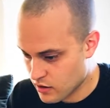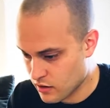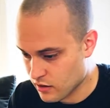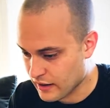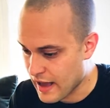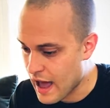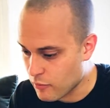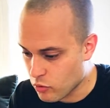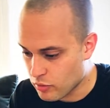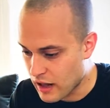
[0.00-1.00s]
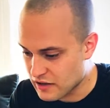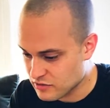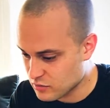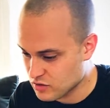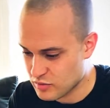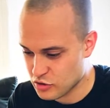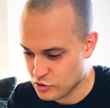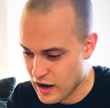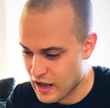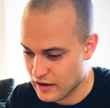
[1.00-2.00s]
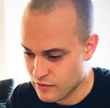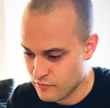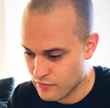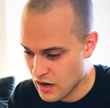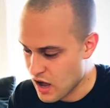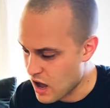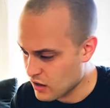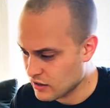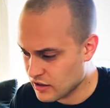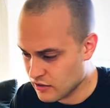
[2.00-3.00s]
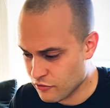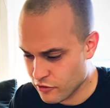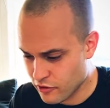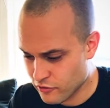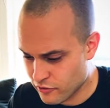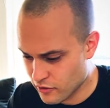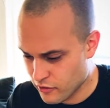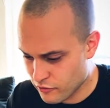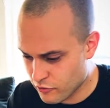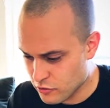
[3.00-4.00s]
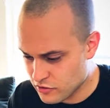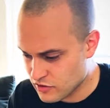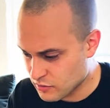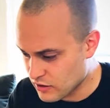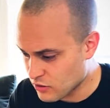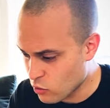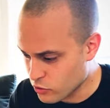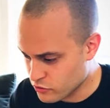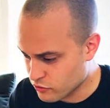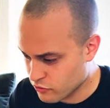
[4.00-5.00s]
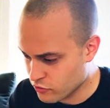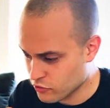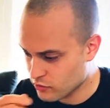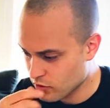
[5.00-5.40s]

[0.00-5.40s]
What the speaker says: Like apple blossoms, but dried. Leading for fruits, I'm getting orchard fruit